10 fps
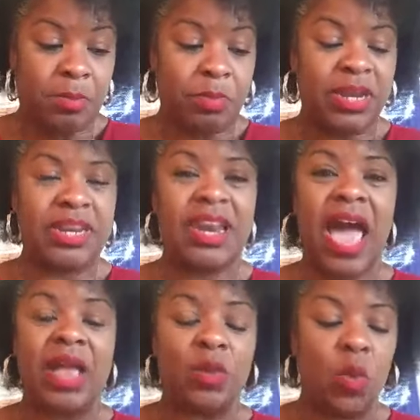but
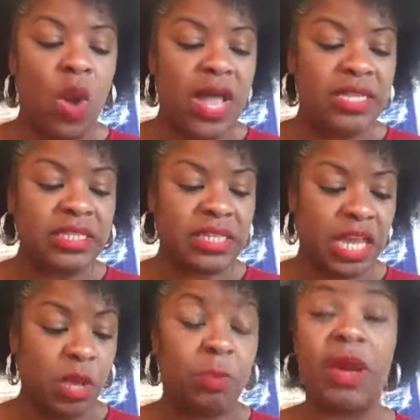not one
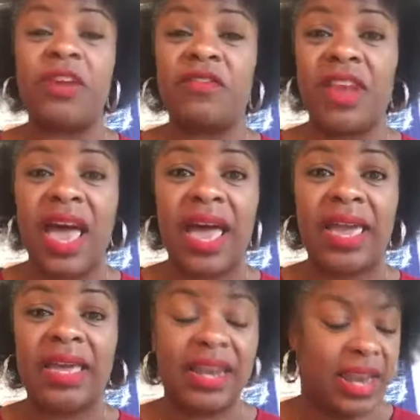single butterfly
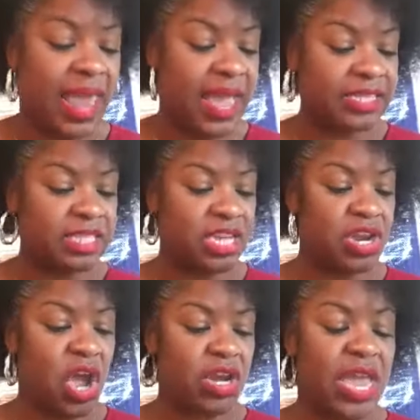
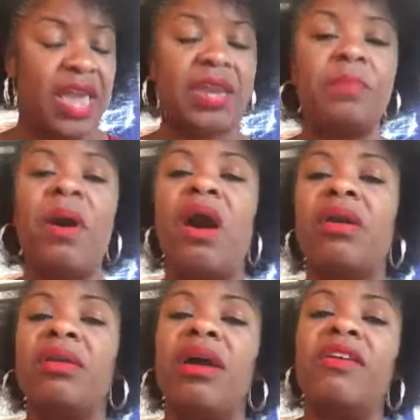landed on any
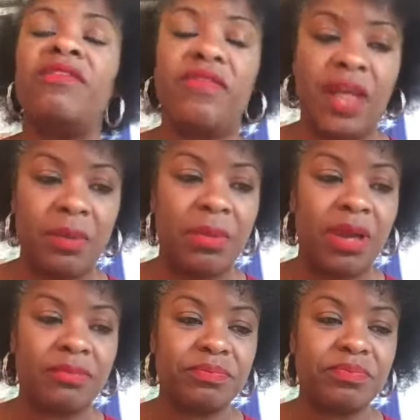part of
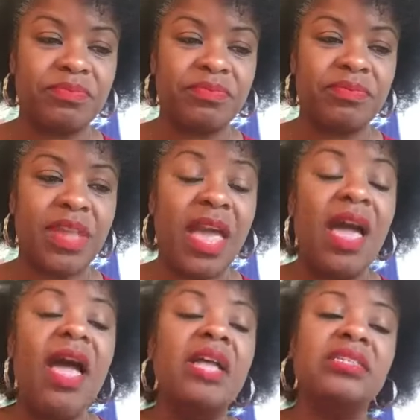Velma.
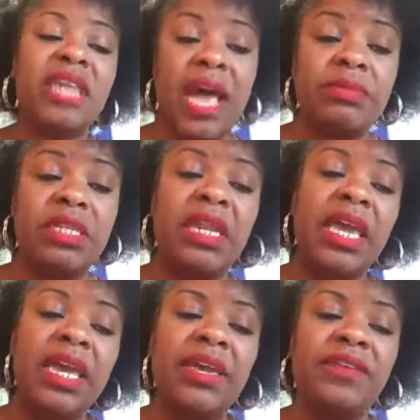Time to
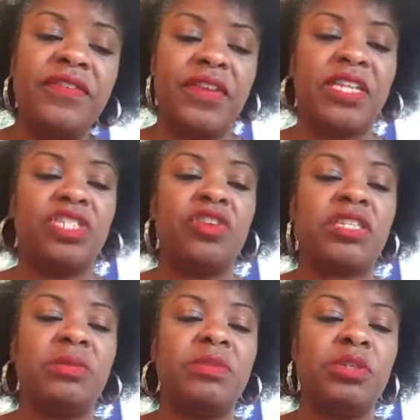leave,
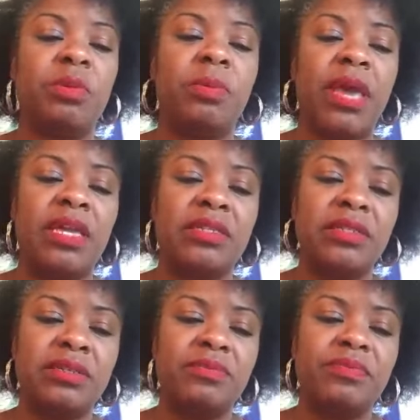instructed Mr.
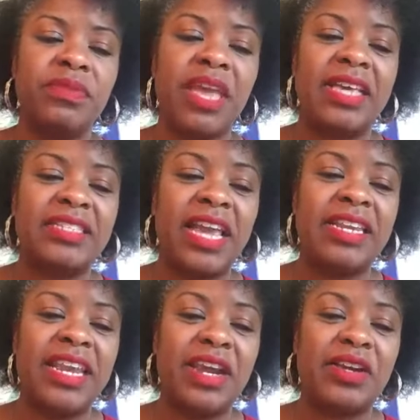Plopexis as they
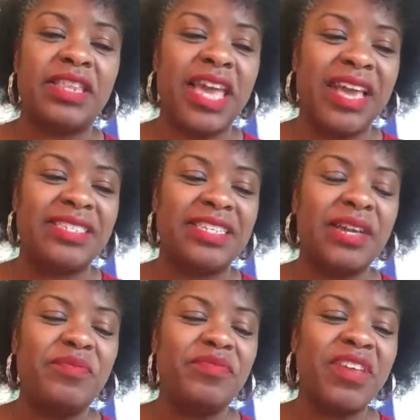neared the
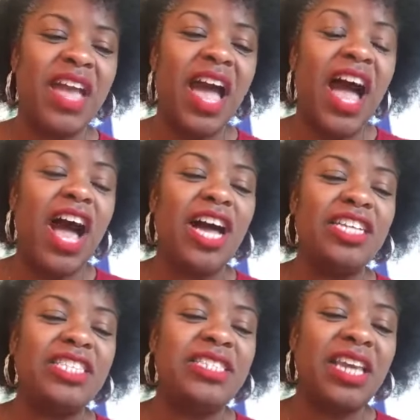exit. A
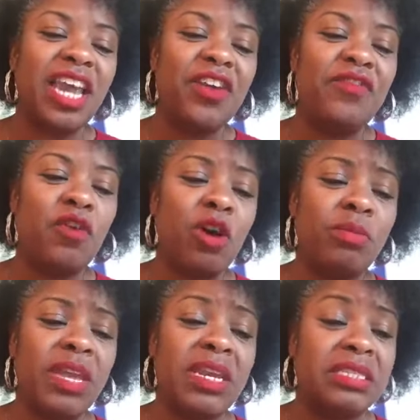tear
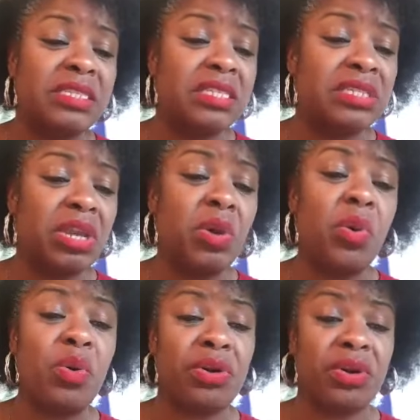formed in a distant
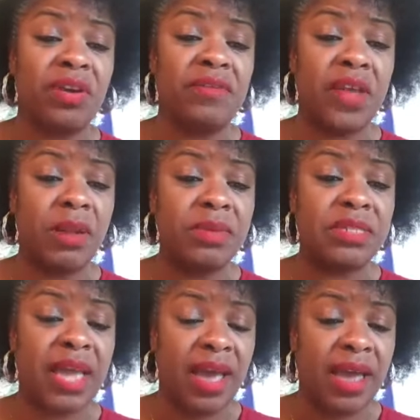corner of
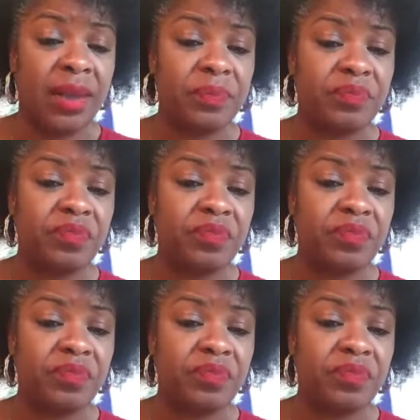Velma's eye,